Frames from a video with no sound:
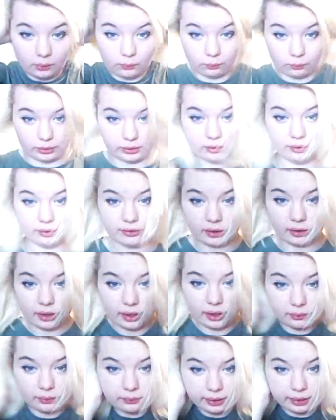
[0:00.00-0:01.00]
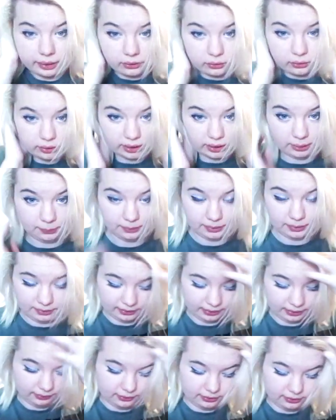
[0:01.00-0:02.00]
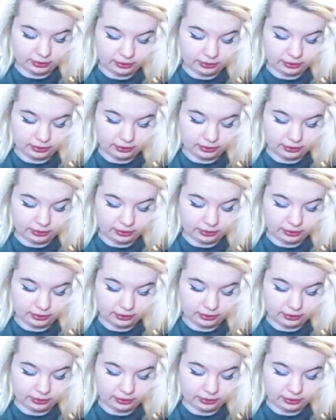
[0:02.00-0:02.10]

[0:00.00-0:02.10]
When you're styling a wig or keeping it safe in